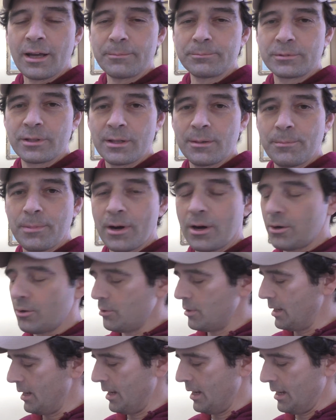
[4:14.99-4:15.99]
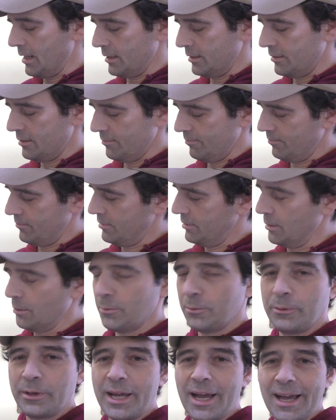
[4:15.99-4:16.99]
up to the bow and see
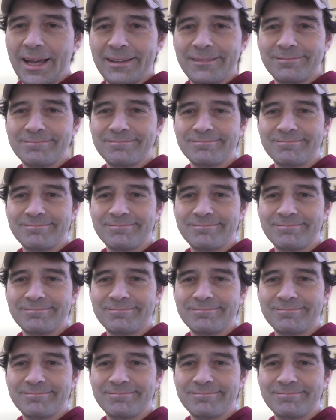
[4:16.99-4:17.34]
what we got.